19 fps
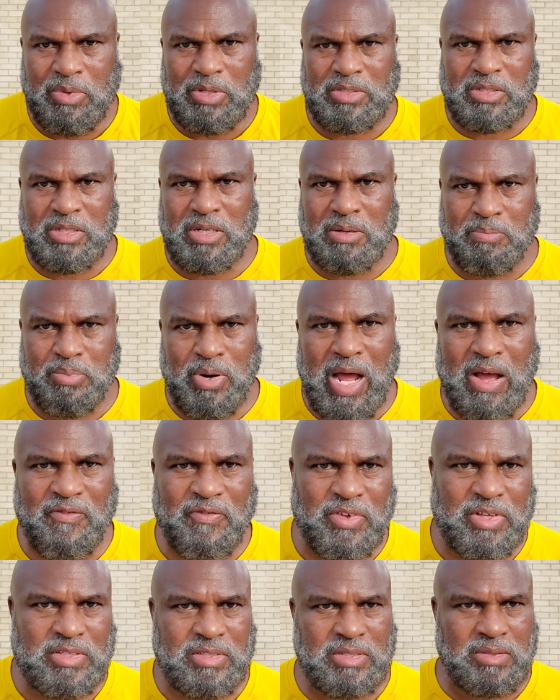was in the
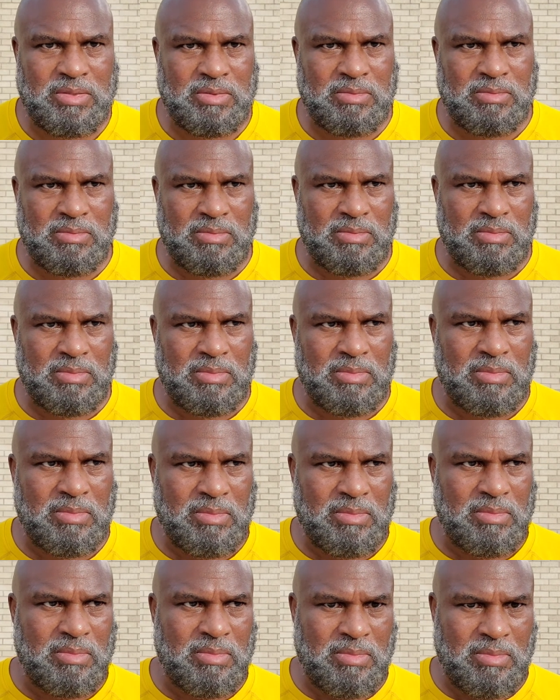prophets,
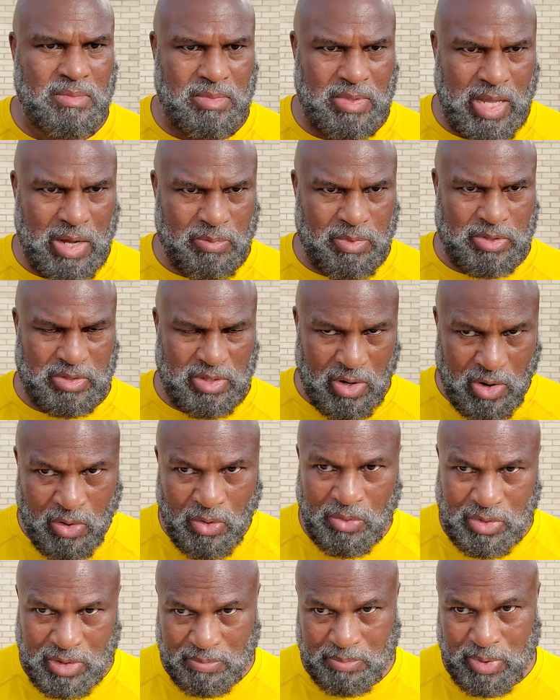that was
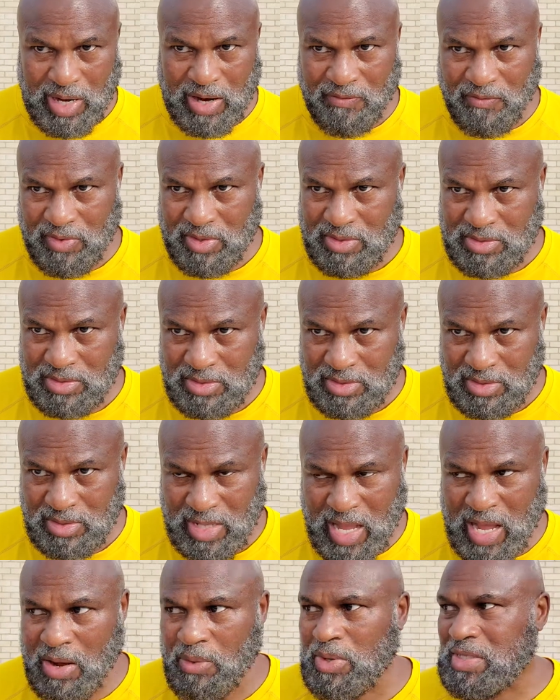on the prophets,
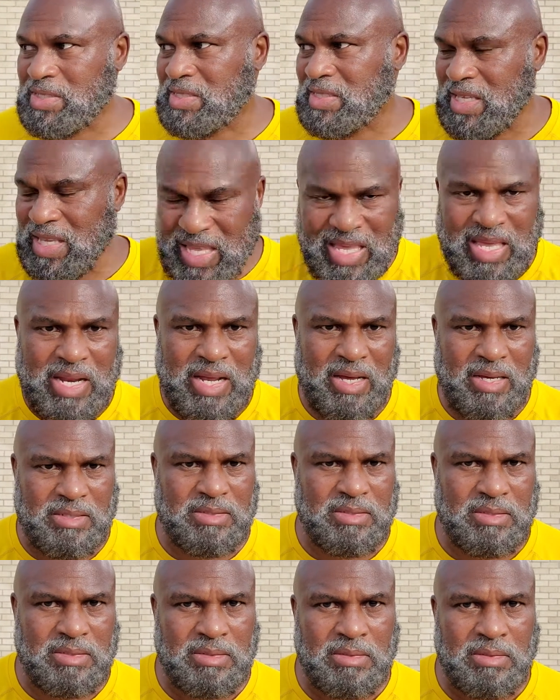now is in
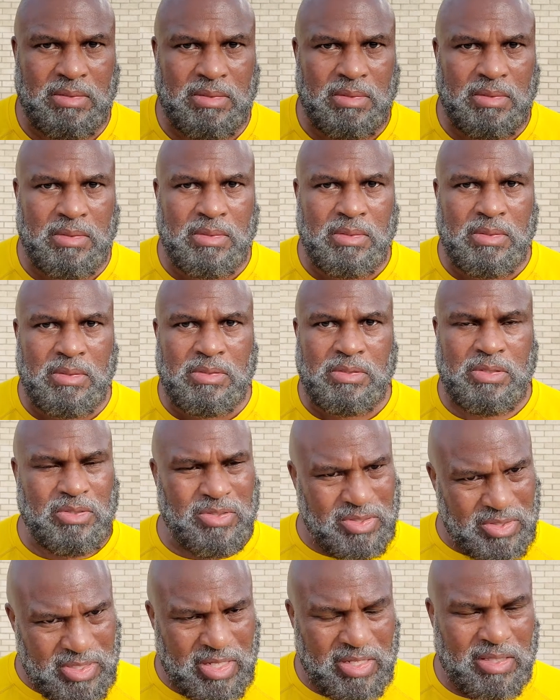us. So
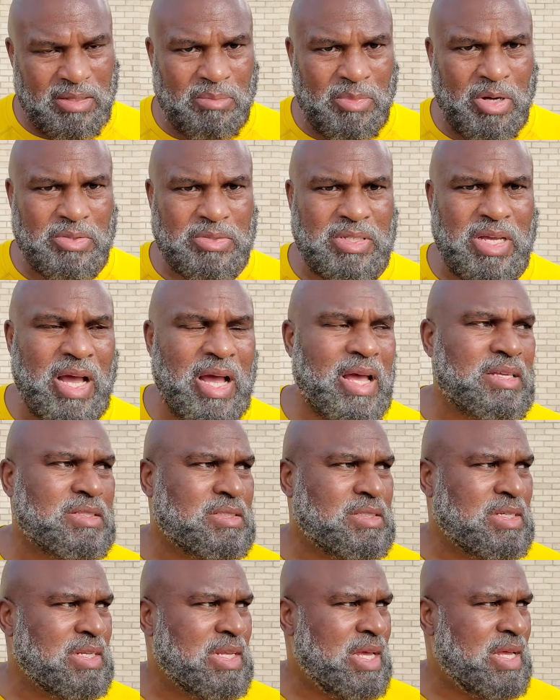seek the Most High and
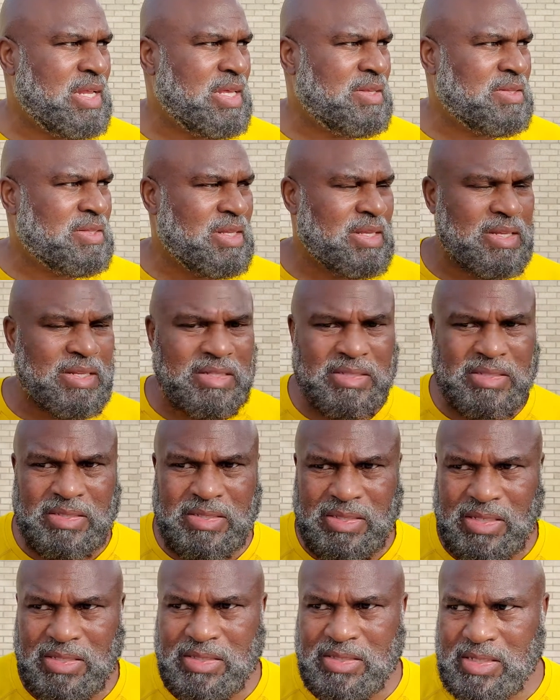see that in, in the
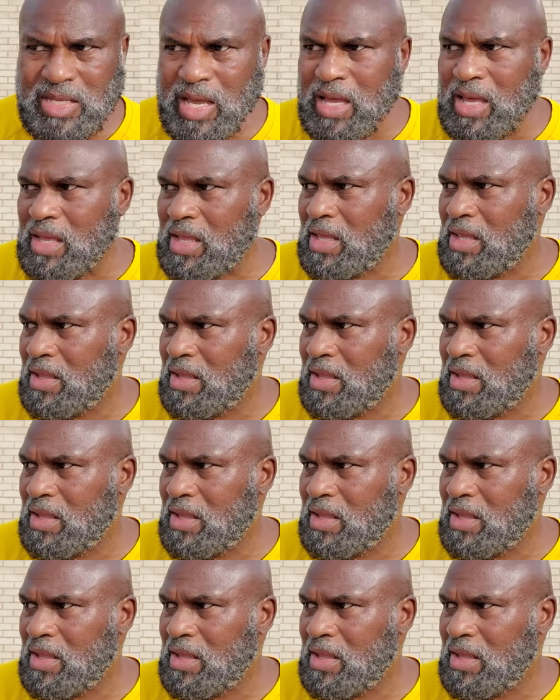sense that